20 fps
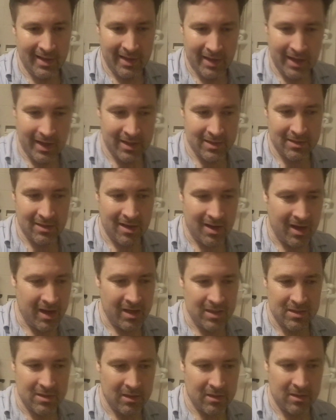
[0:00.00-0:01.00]
It's all
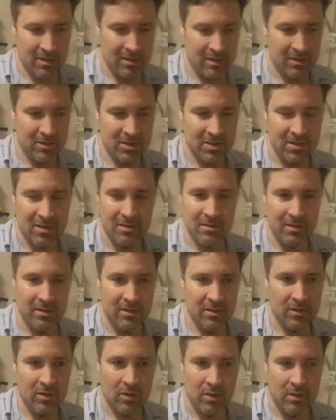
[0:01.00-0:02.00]
right. It's just
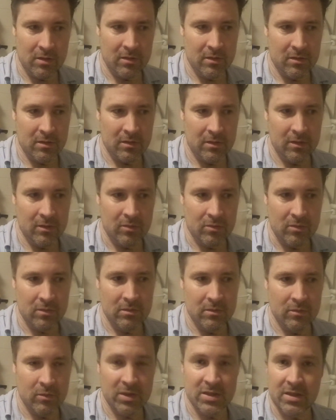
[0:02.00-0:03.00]
you gotta
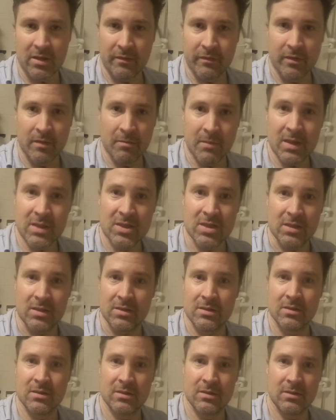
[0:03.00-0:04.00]
watch out for the
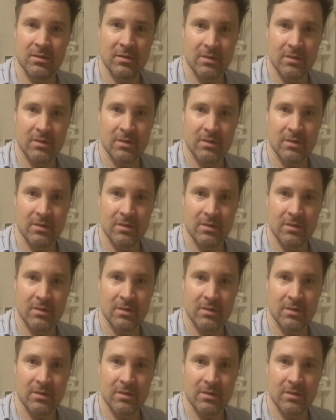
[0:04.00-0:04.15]
midges,